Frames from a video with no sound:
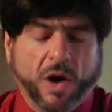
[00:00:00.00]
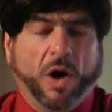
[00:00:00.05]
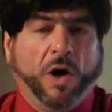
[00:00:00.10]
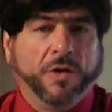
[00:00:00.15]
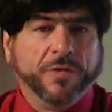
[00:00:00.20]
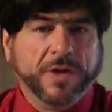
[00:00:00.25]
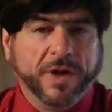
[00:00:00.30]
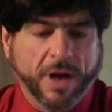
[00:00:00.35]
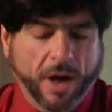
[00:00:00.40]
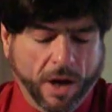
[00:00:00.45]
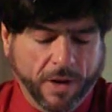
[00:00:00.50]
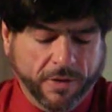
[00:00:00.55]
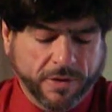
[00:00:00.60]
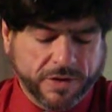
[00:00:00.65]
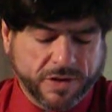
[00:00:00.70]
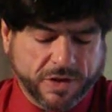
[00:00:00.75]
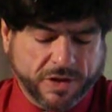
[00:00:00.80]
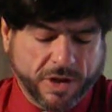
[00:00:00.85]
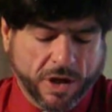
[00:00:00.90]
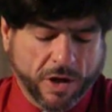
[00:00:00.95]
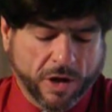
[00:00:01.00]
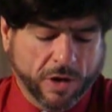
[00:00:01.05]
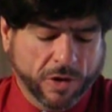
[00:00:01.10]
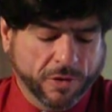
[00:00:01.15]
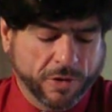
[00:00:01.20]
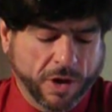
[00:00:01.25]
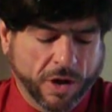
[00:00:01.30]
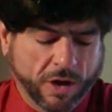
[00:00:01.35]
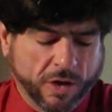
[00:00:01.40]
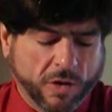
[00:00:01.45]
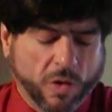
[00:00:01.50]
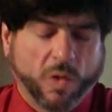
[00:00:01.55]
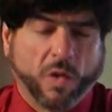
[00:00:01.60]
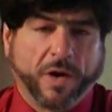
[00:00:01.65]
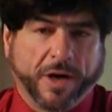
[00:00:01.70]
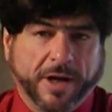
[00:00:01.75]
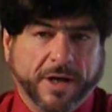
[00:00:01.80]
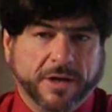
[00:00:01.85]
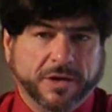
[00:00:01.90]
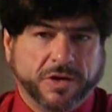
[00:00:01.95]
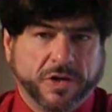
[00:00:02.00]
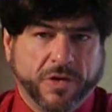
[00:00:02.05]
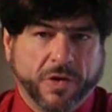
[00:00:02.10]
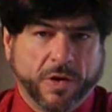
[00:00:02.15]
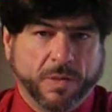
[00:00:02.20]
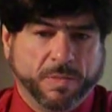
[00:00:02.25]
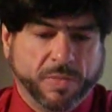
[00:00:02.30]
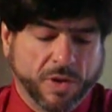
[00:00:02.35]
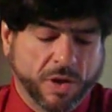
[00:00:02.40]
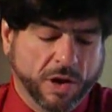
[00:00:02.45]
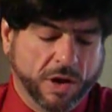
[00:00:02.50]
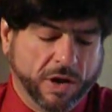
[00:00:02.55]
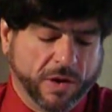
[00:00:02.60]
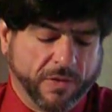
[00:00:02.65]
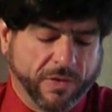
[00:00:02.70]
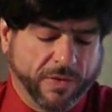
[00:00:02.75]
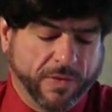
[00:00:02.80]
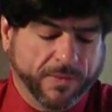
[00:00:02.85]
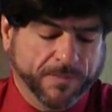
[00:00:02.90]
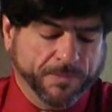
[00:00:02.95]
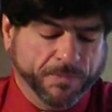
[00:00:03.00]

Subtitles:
on the other stone, according to their birth.